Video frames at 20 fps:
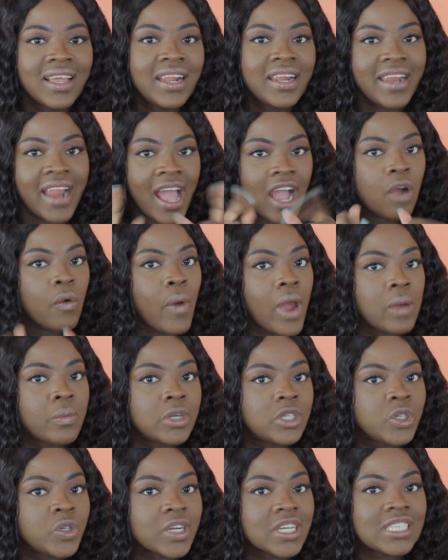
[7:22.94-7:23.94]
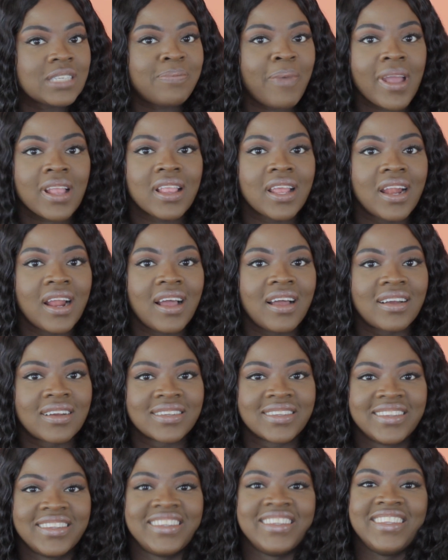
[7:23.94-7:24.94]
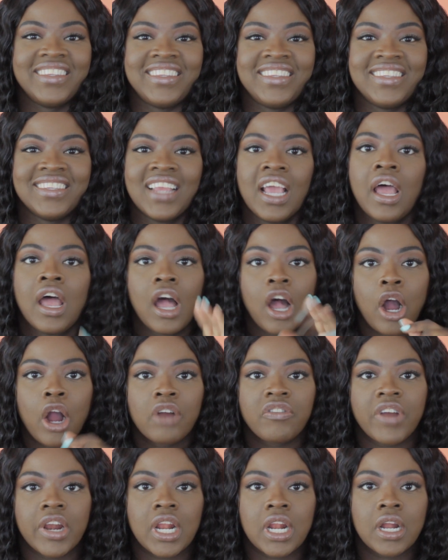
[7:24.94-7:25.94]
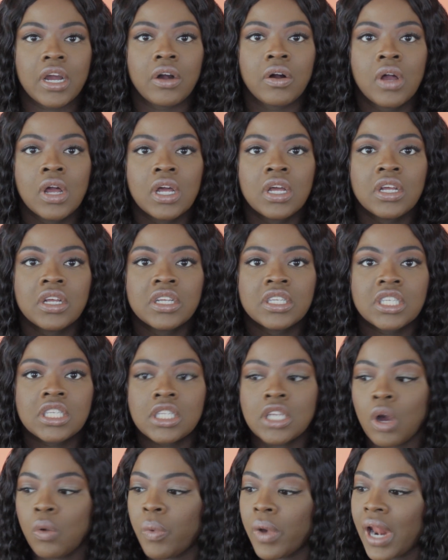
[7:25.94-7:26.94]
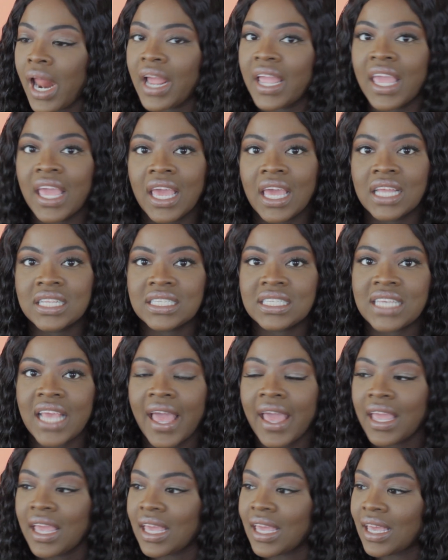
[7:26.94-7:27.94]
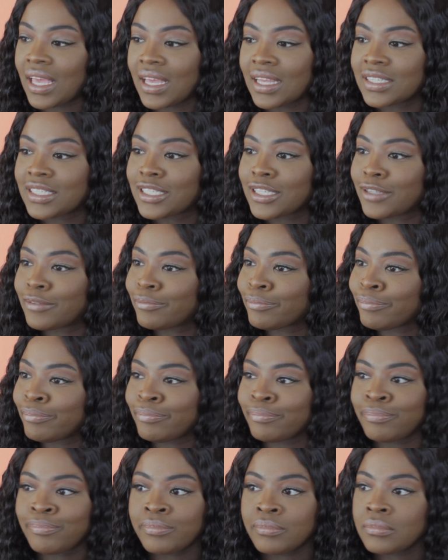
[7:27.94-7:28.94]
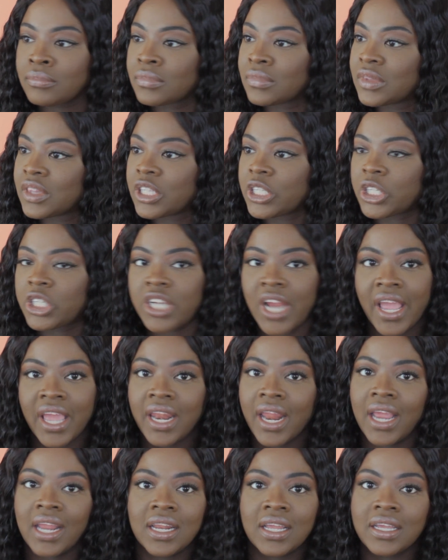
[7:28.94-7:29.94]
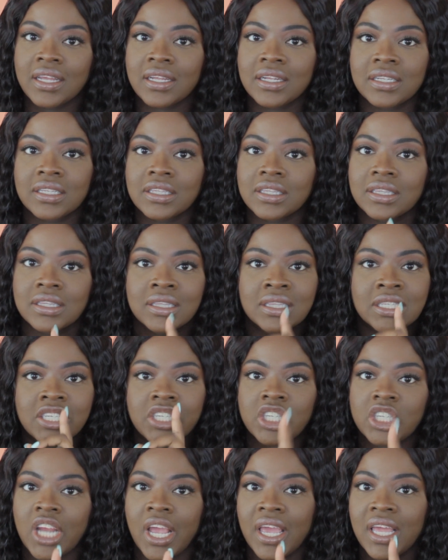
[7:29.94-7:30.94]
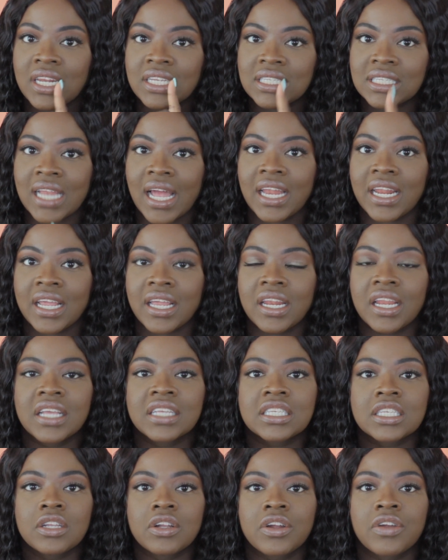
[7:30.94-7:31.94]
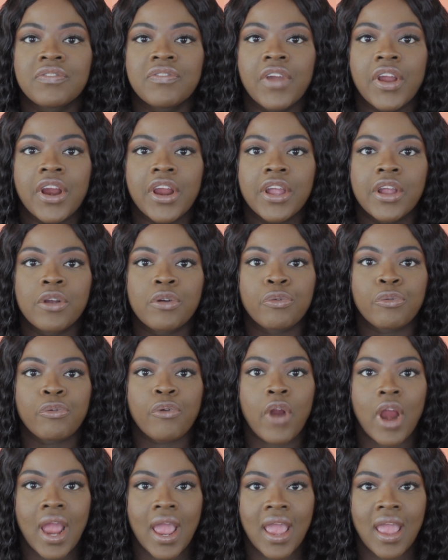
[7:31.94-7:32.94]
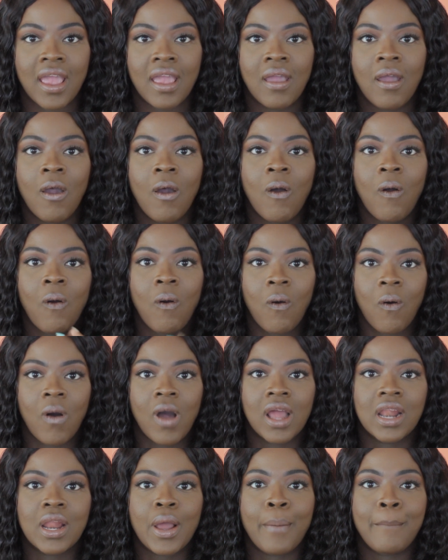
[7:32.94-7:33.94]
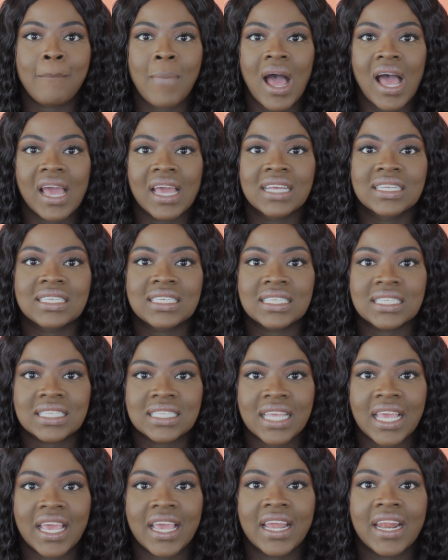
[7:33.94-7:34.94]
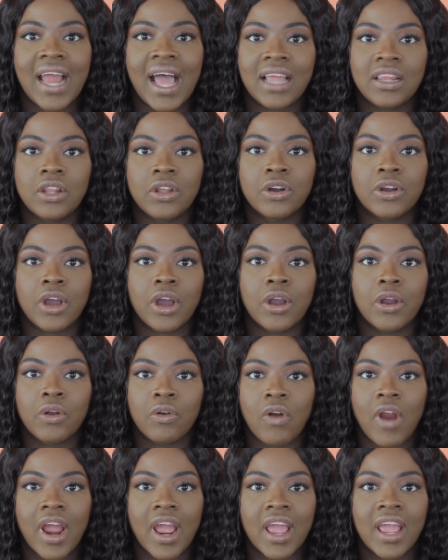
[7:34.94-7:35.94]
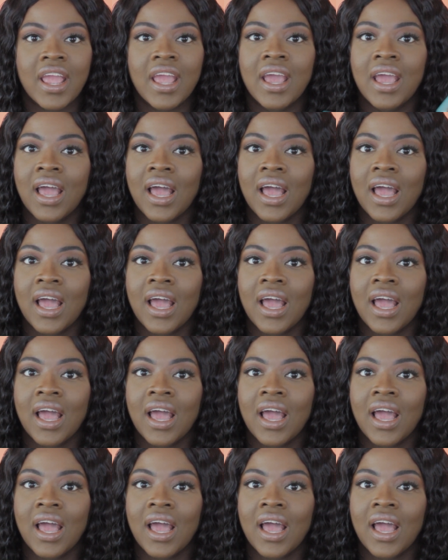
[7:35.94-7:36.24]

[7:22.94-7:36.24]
Not quite what you expected, huh? Already know. So what I can say is, the shade ain't it. The shade is not it. It's looking very gray on my skin. I look gray.